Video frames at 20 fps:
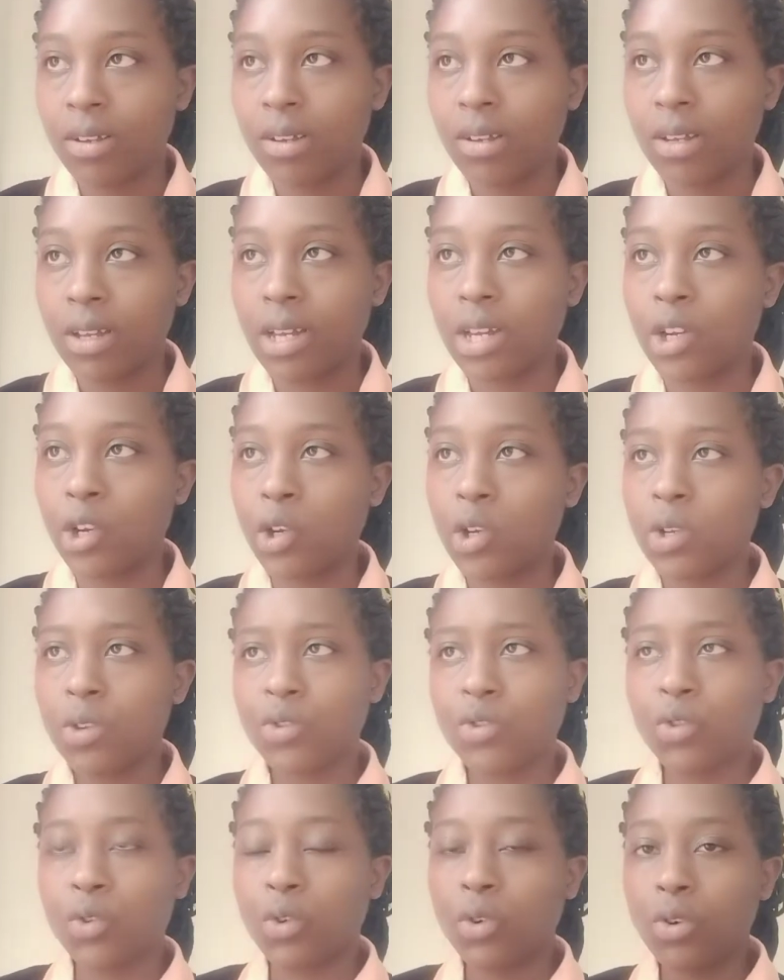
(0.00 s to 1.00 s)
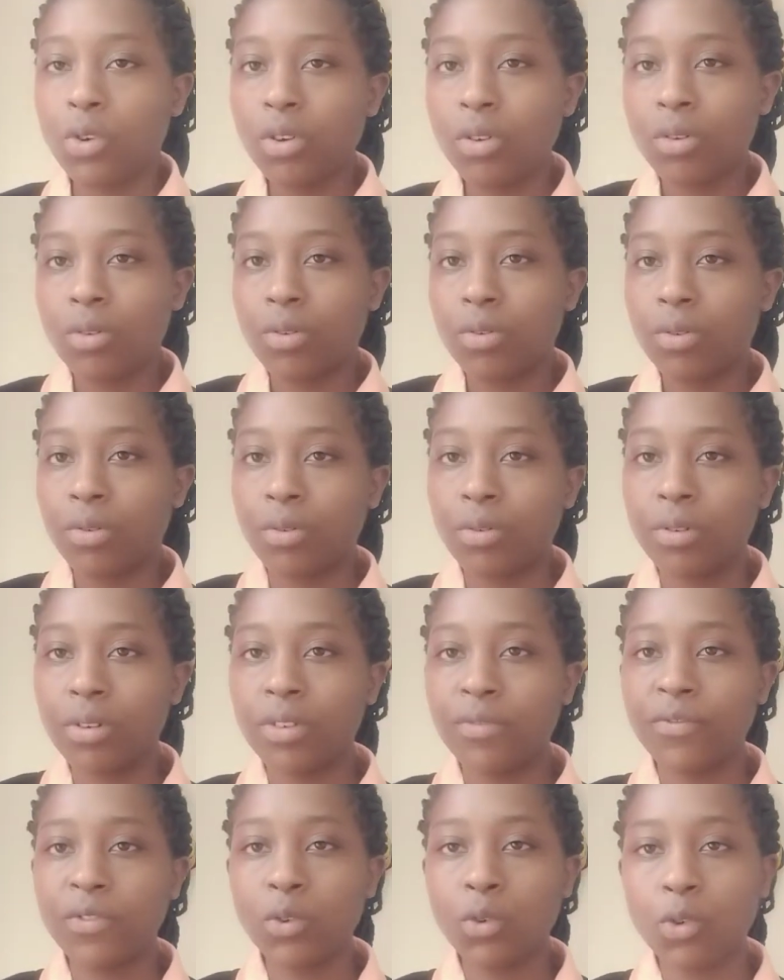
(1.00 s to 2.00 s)
and also
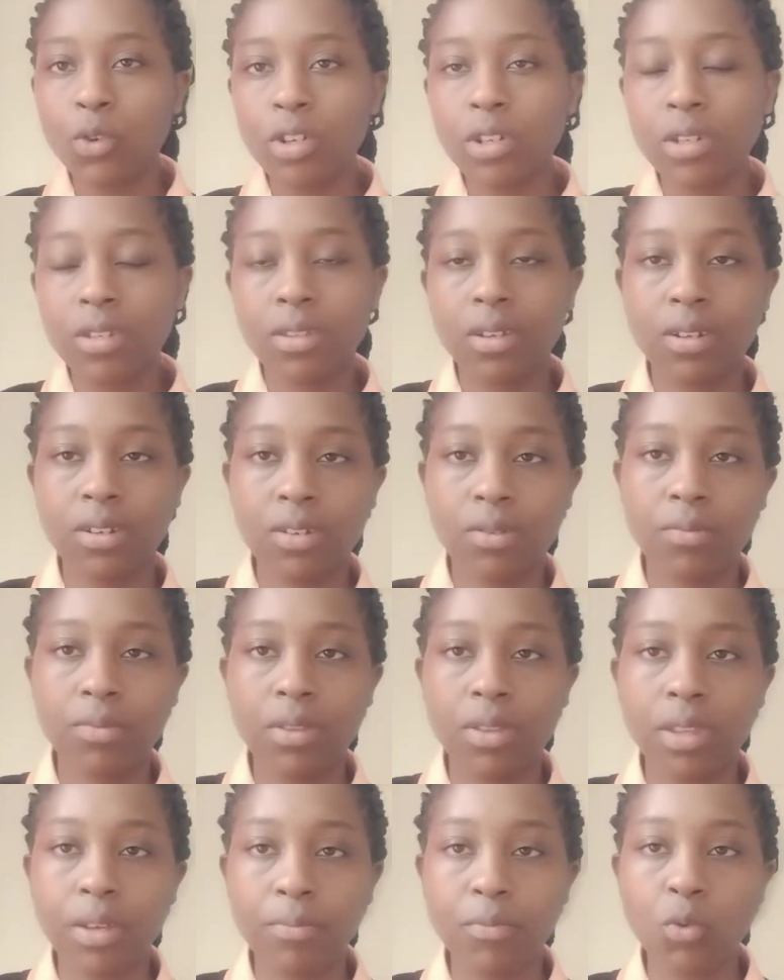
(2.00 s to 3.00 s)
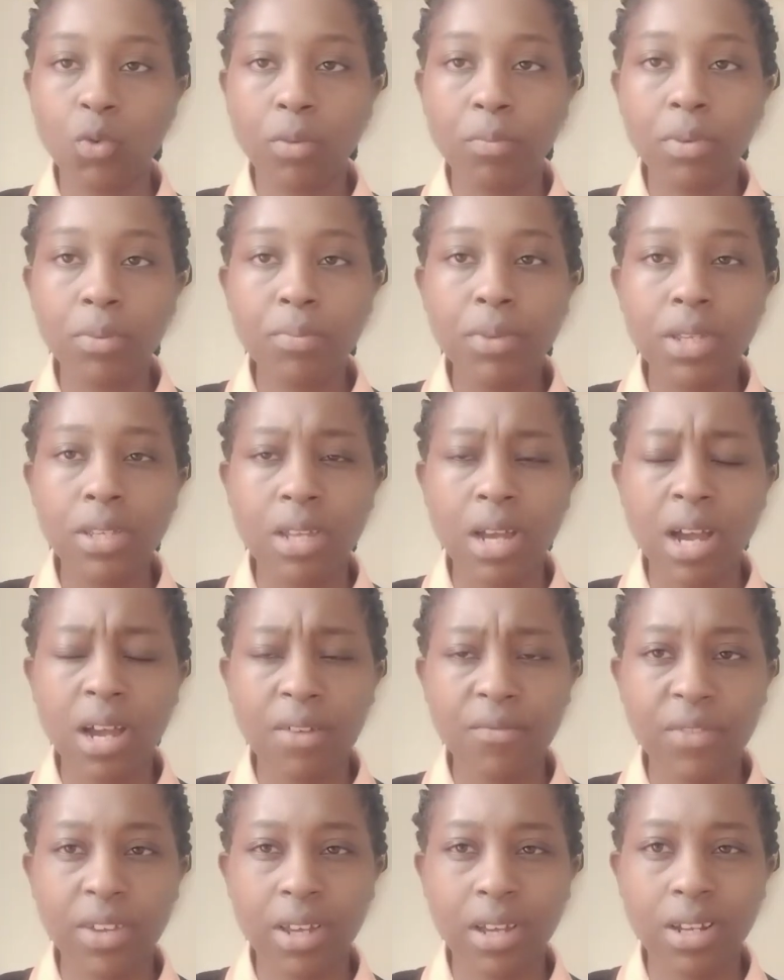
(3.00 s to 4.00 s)
if you note that your baby is
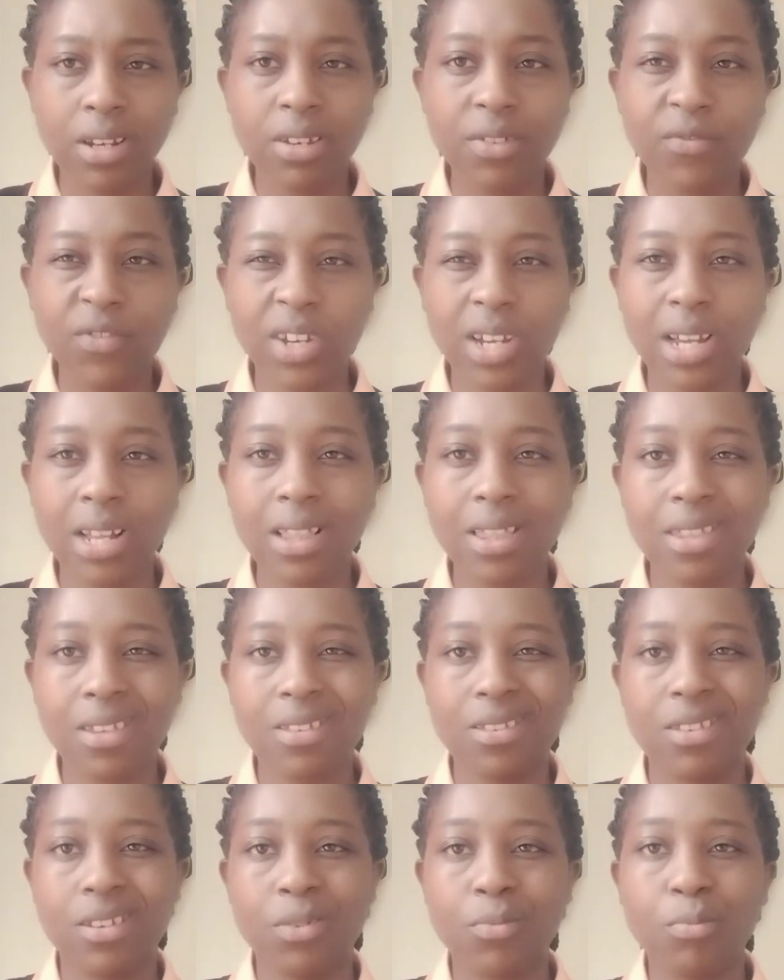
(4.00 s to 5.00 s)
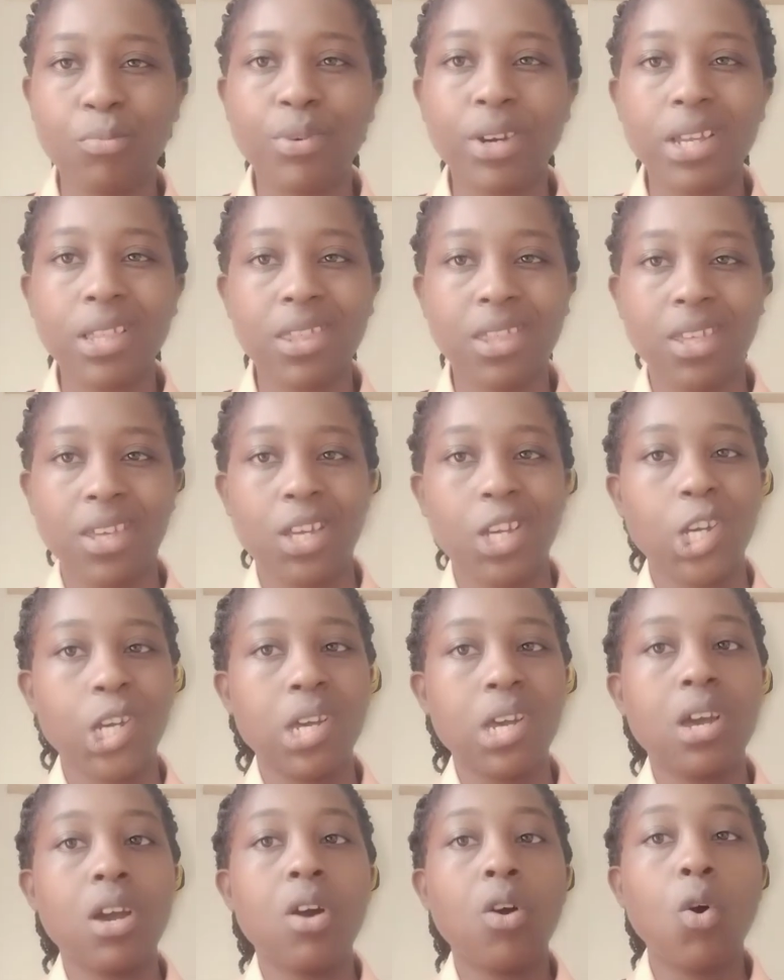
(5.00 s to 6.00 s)
having difficulties in breathing
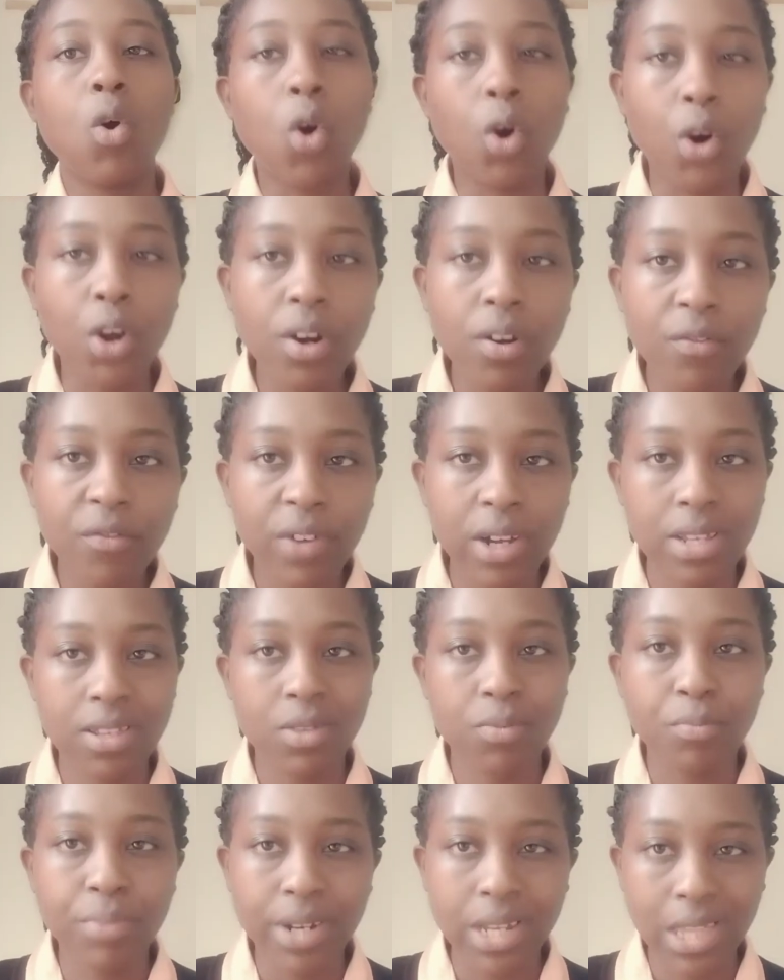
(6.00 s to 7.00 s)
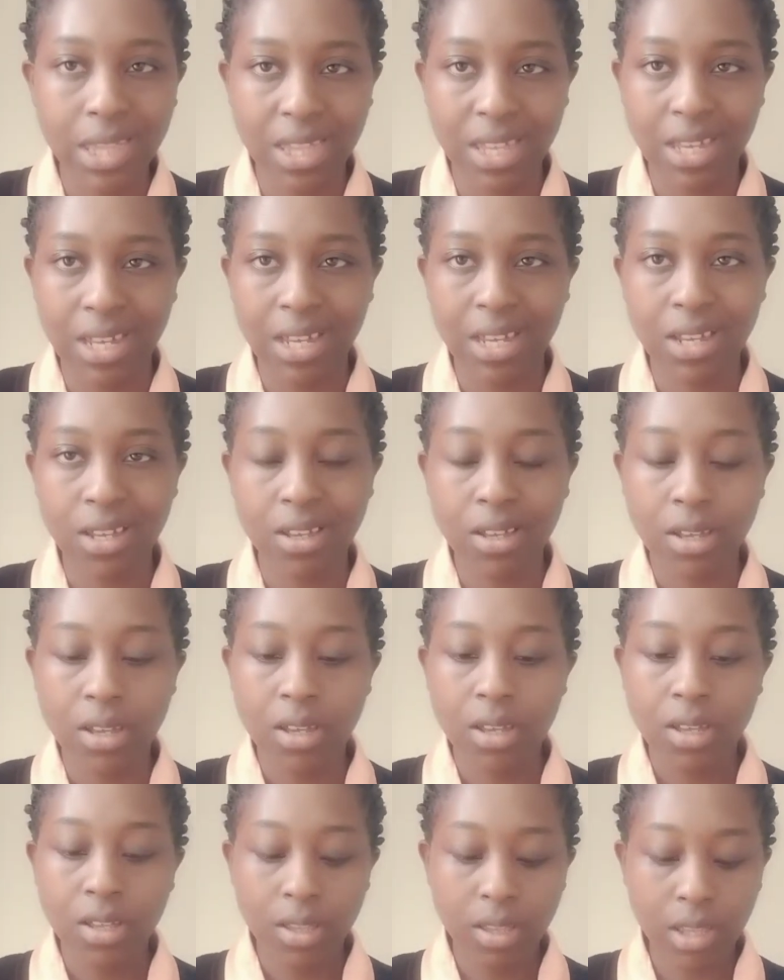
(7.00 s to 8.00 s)
or fast breathing,
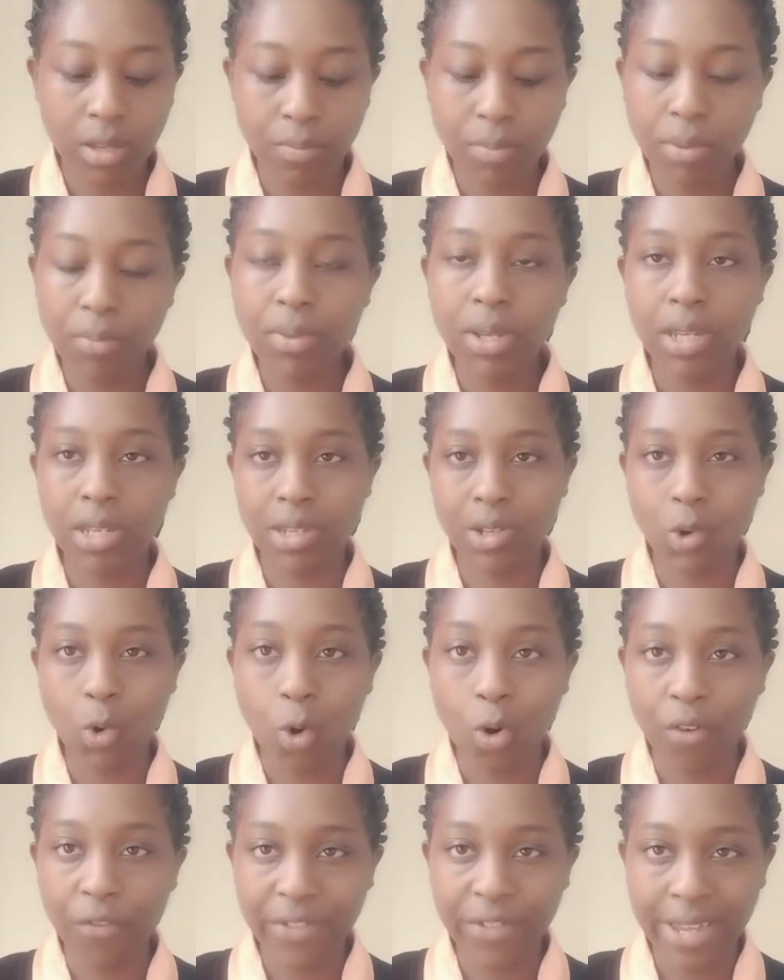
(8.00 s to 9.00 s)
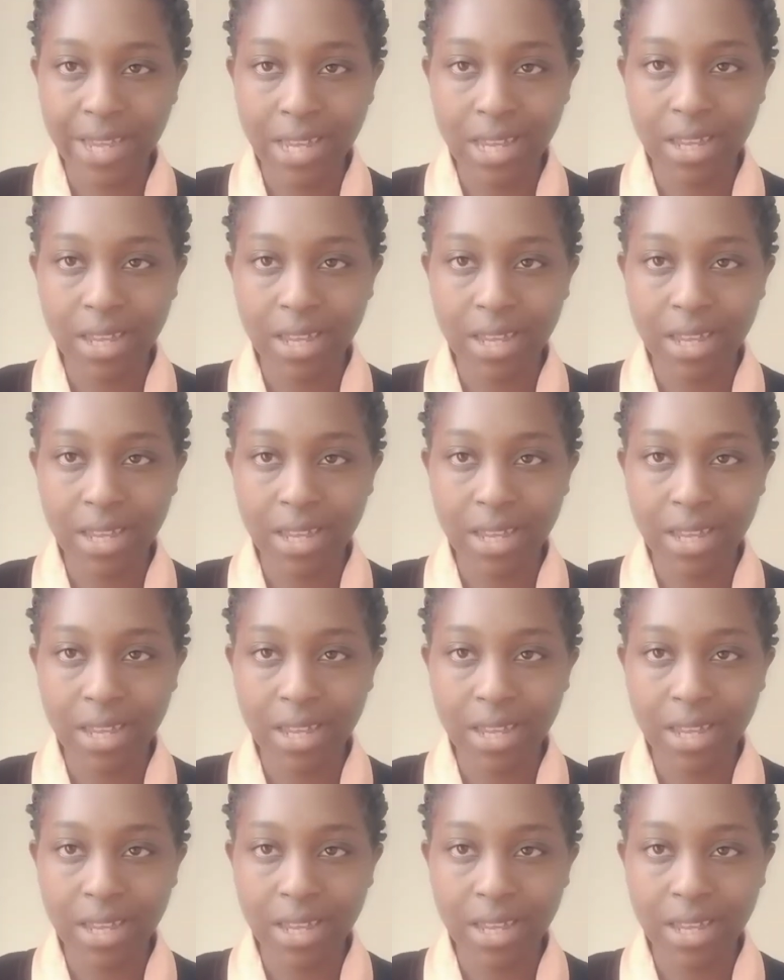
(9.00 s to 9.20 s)
the baby is coughing,